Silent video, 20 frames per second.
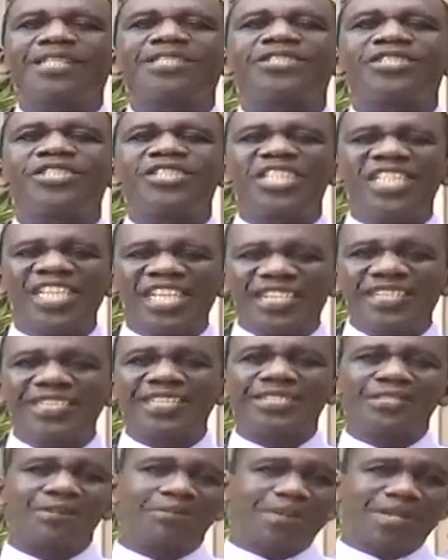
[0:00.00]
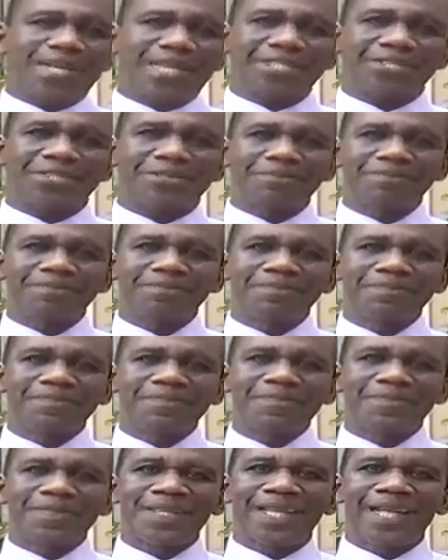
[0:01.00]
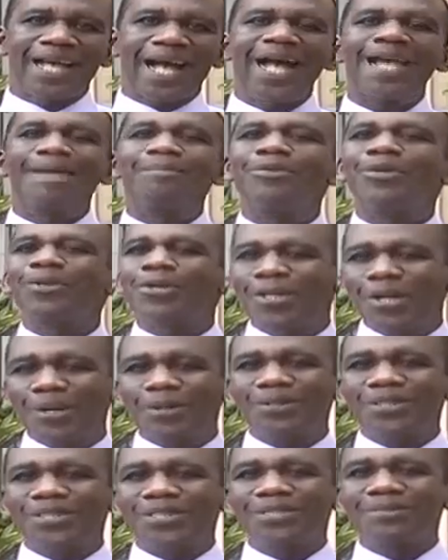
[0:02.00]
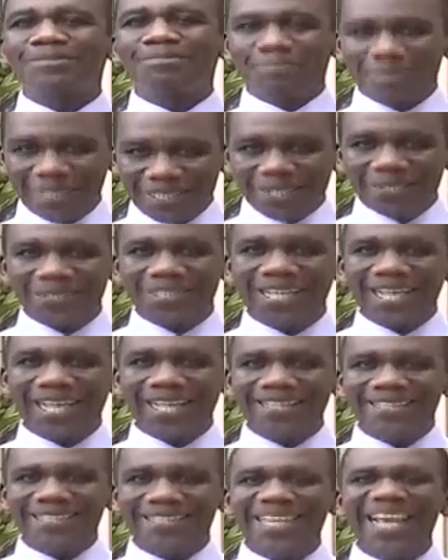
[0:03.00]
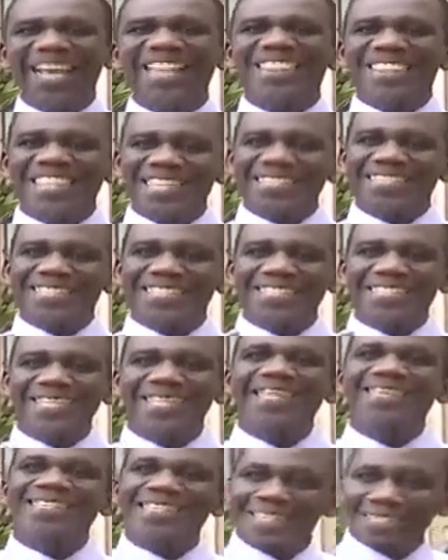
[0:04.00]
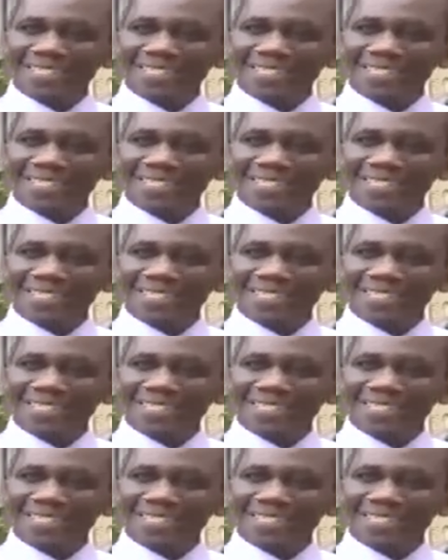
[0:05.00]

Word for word: and sheer determination. I'm your coach, Pete Ondeng, and this is